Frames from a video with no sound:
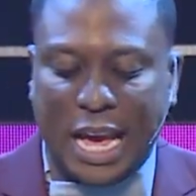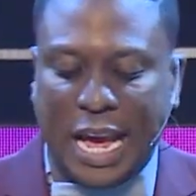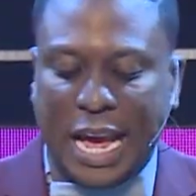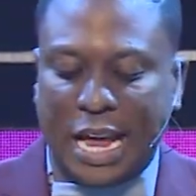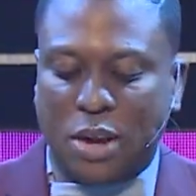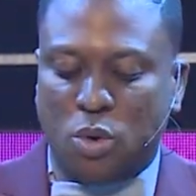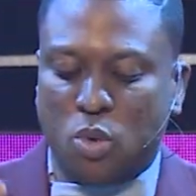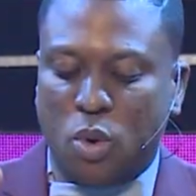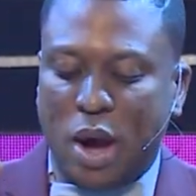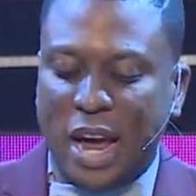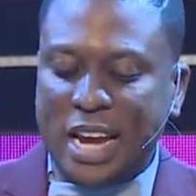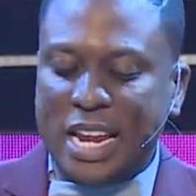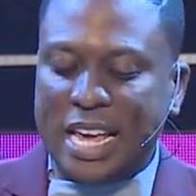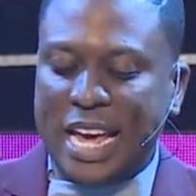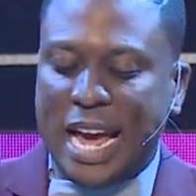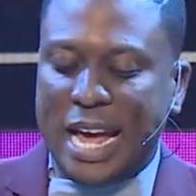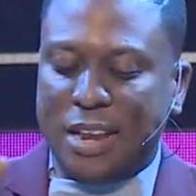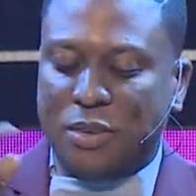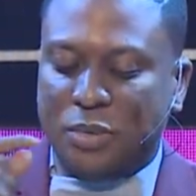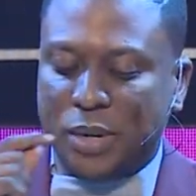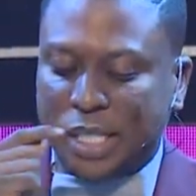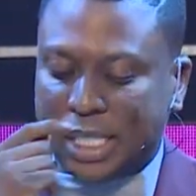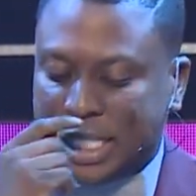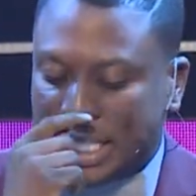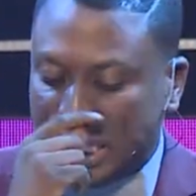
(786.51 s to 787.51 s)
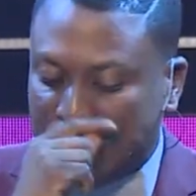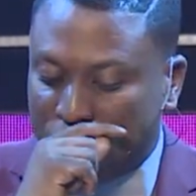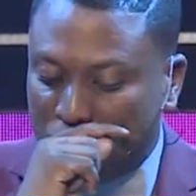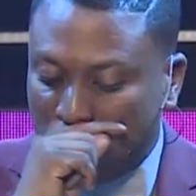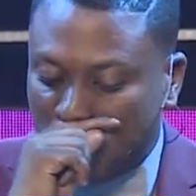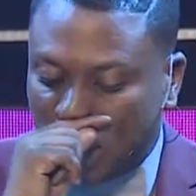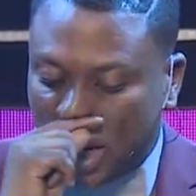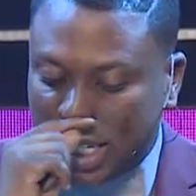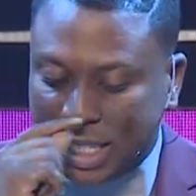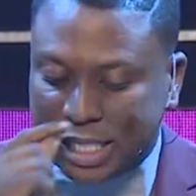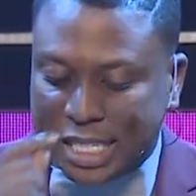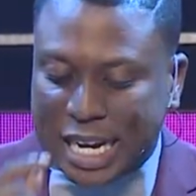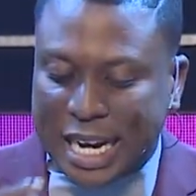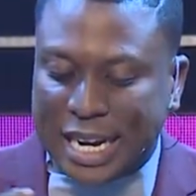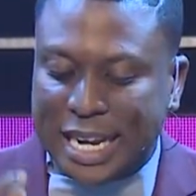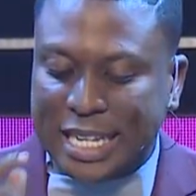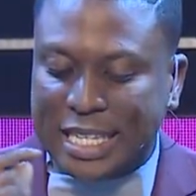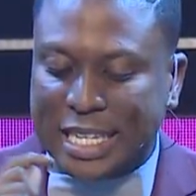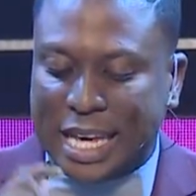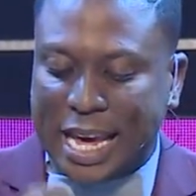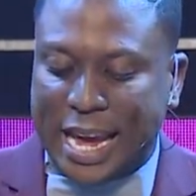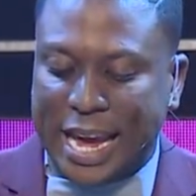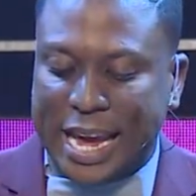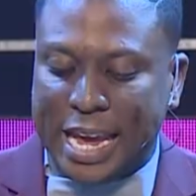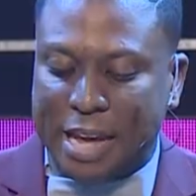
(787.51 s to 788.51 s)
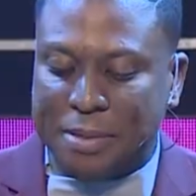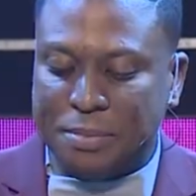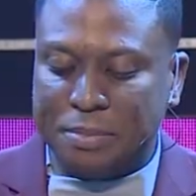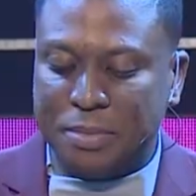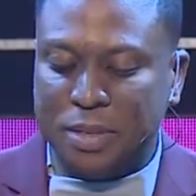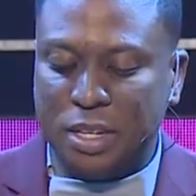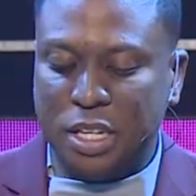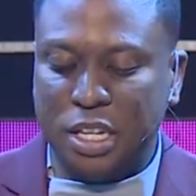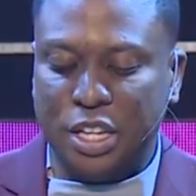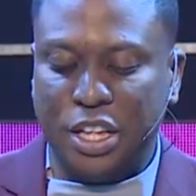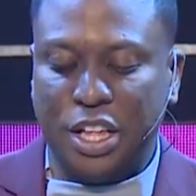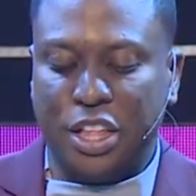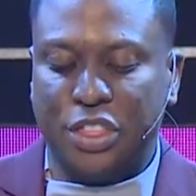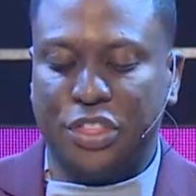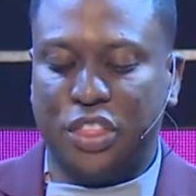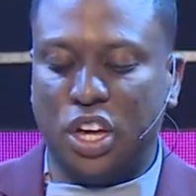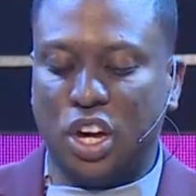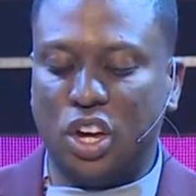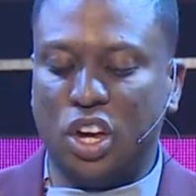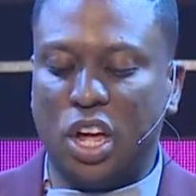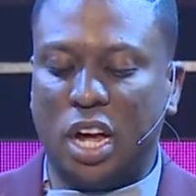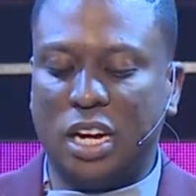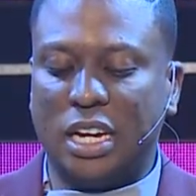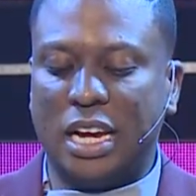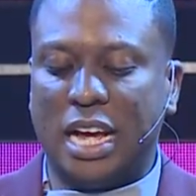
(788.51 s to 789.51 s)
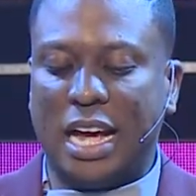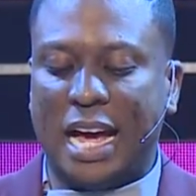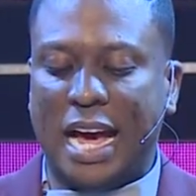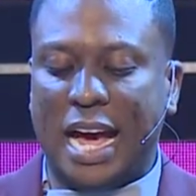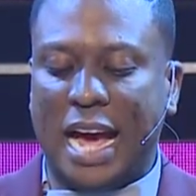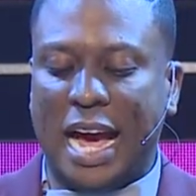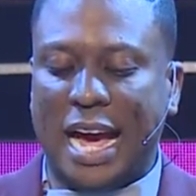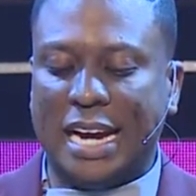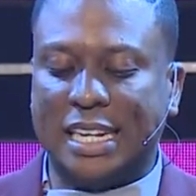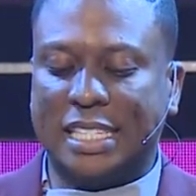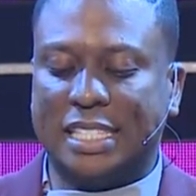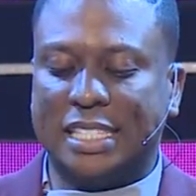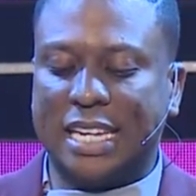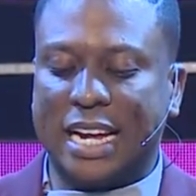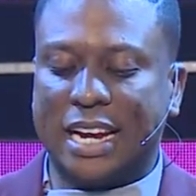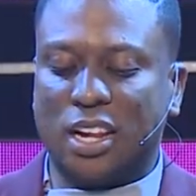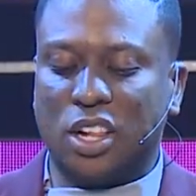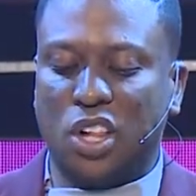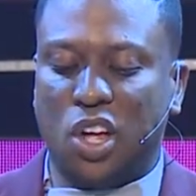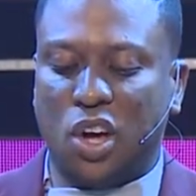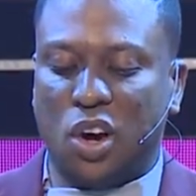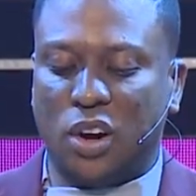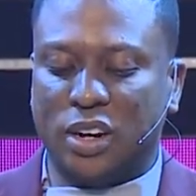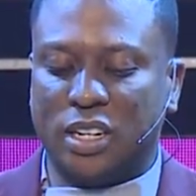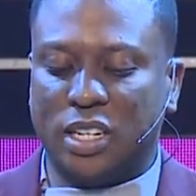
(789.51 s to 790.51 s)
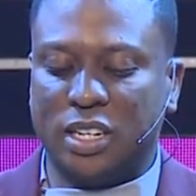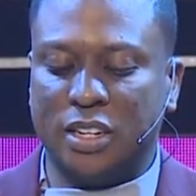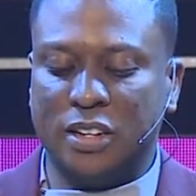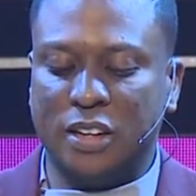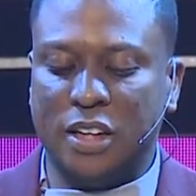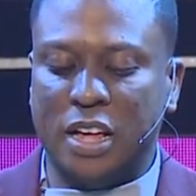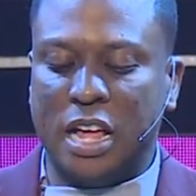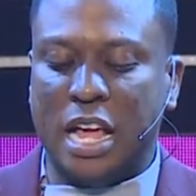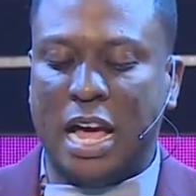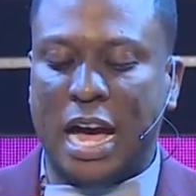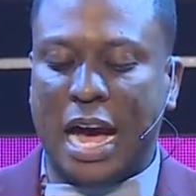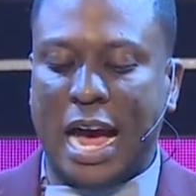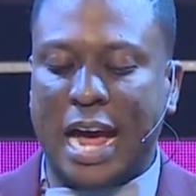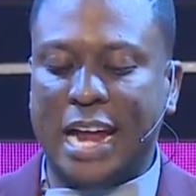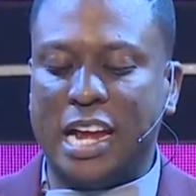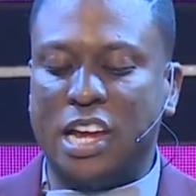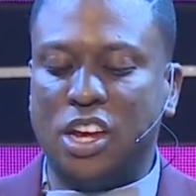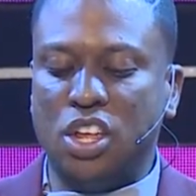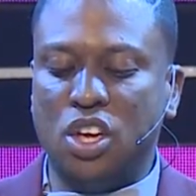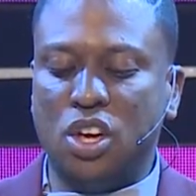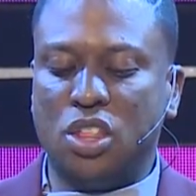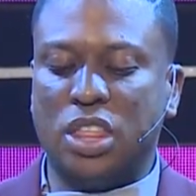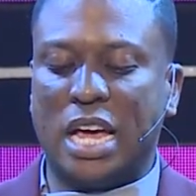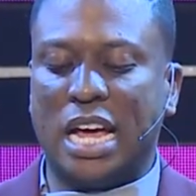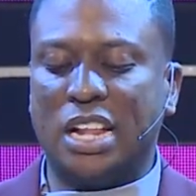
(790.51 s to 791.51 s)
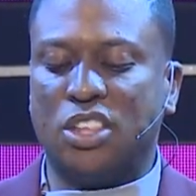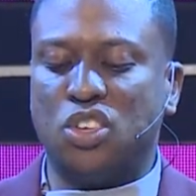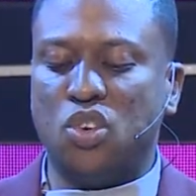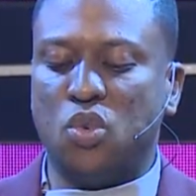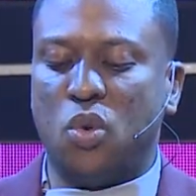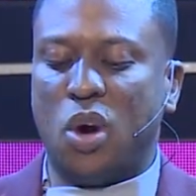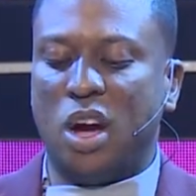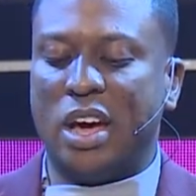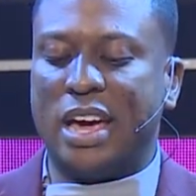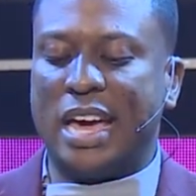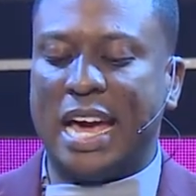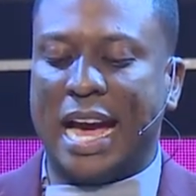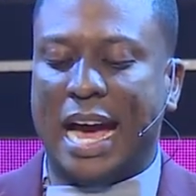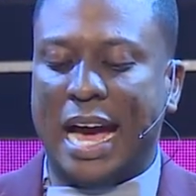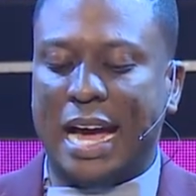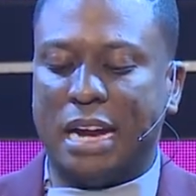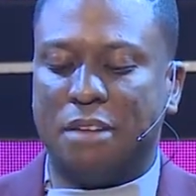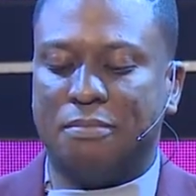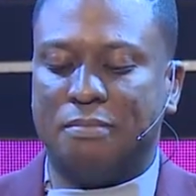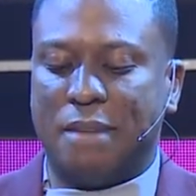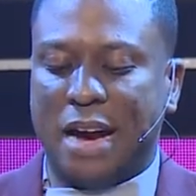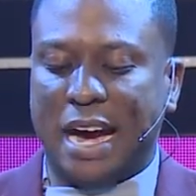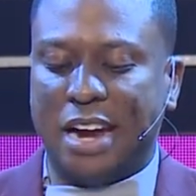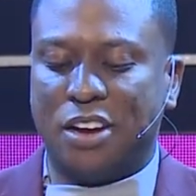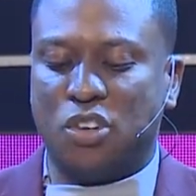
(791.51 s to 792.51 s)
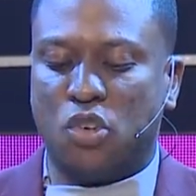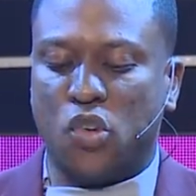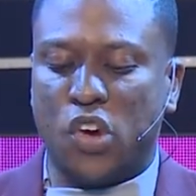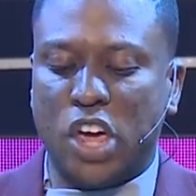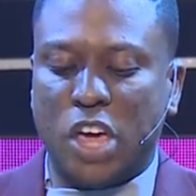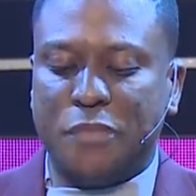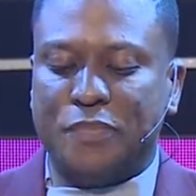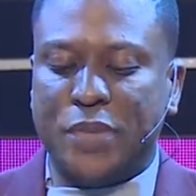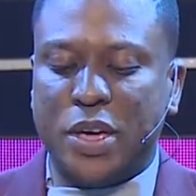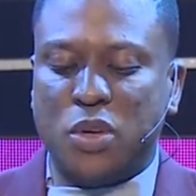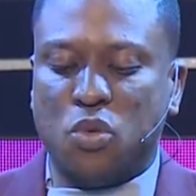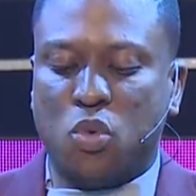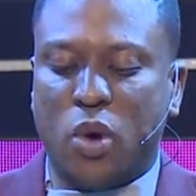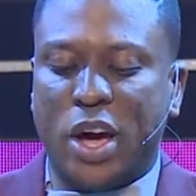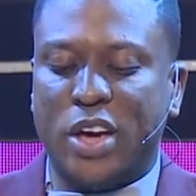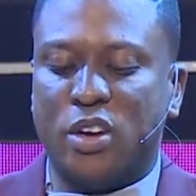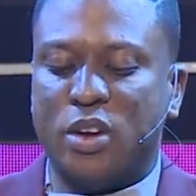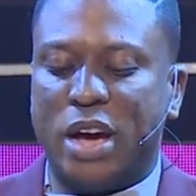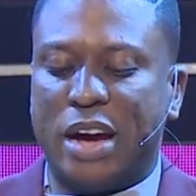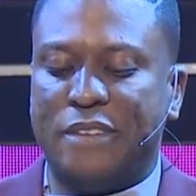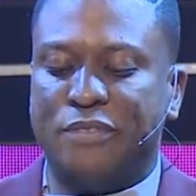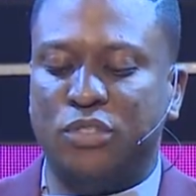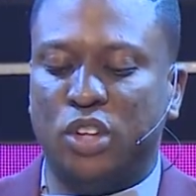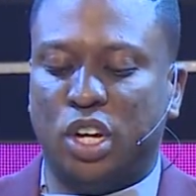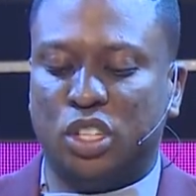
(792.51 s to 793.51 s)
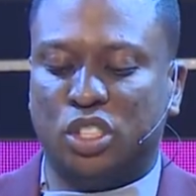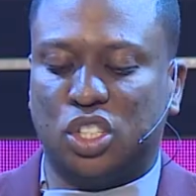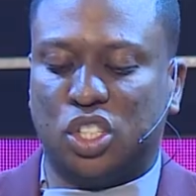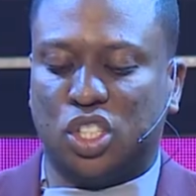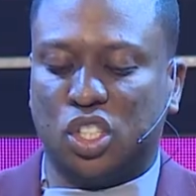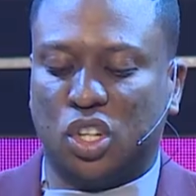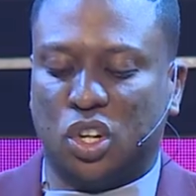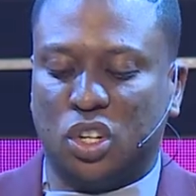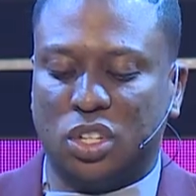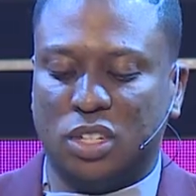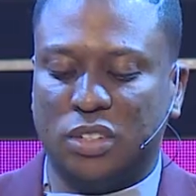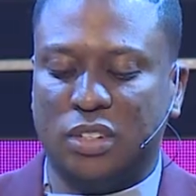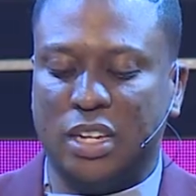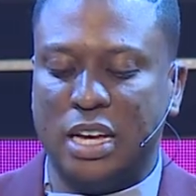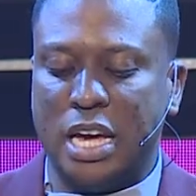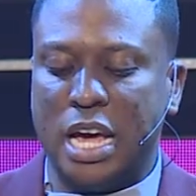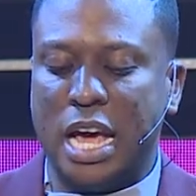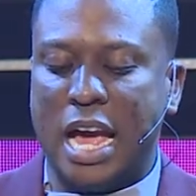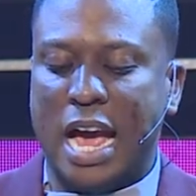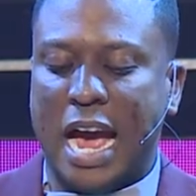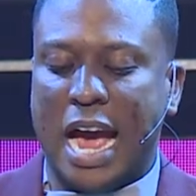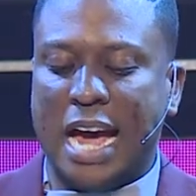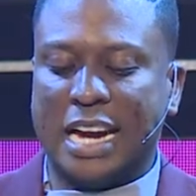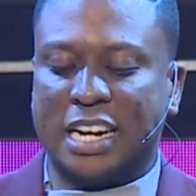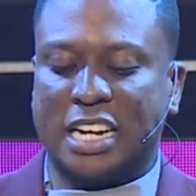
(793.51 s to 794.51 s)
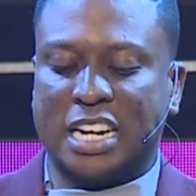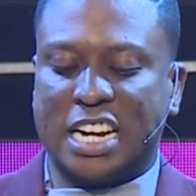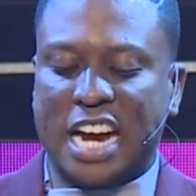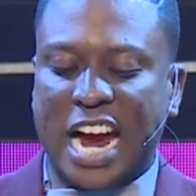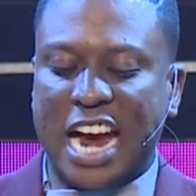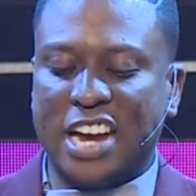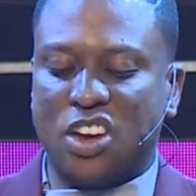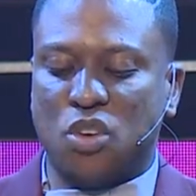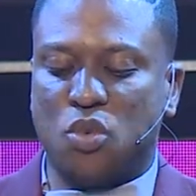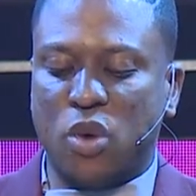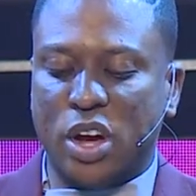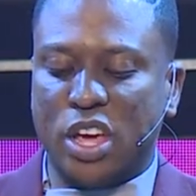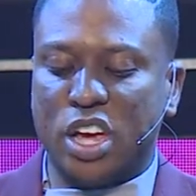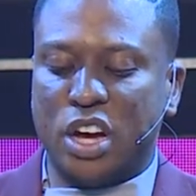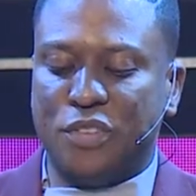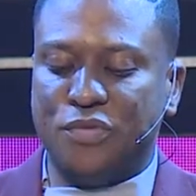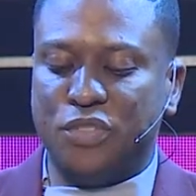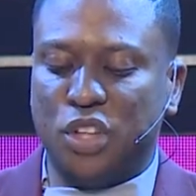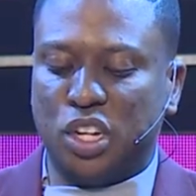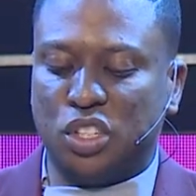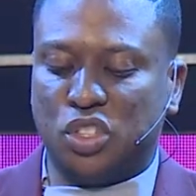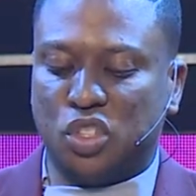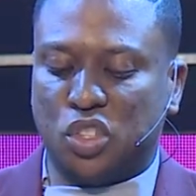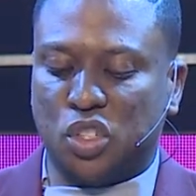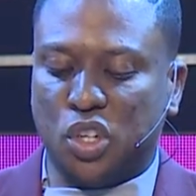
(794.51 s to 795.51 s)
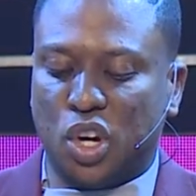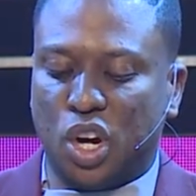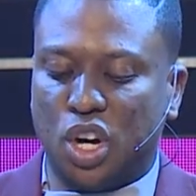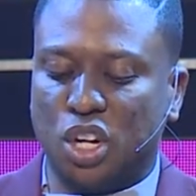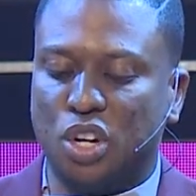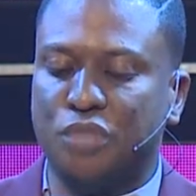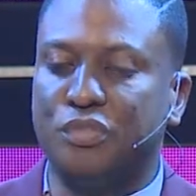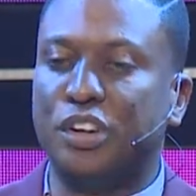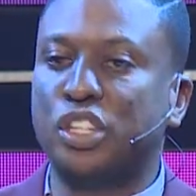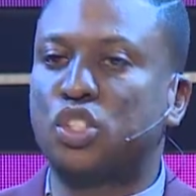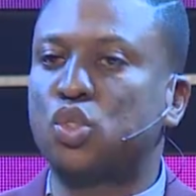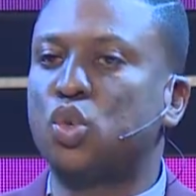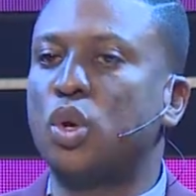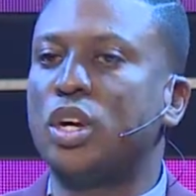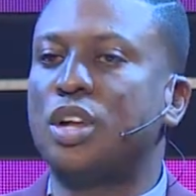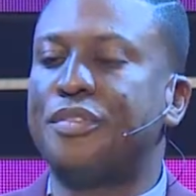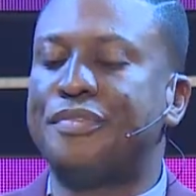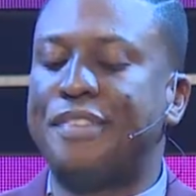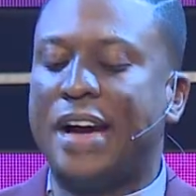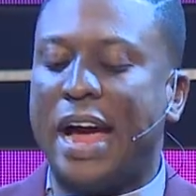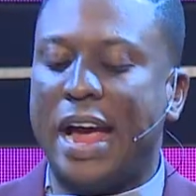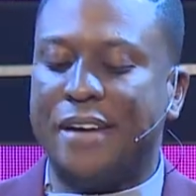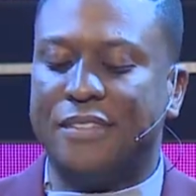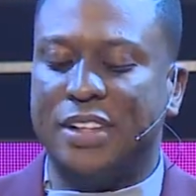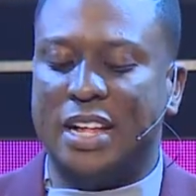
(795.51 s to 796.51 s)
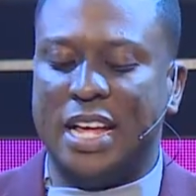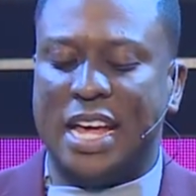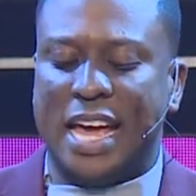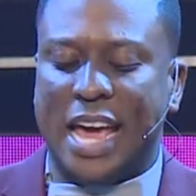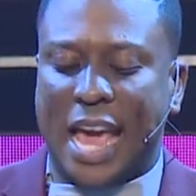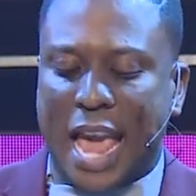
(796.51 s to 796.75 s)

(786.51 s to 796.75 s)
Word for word: And when he had received the 1 talent came, the Lord, and said, Lord, I knew that you are a hard man, reaping when you have not sown, and gathering where you have not strawed. Verse 25.